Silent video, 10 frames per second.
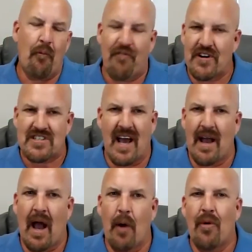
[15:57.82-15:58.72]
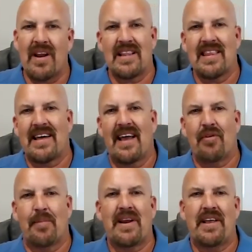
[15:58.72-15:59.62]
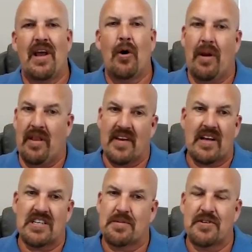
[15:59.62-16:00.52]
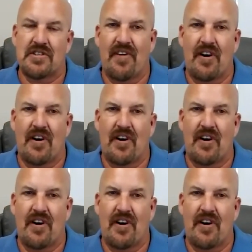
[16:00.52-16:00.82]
First, I want to let everybody know, and the customers of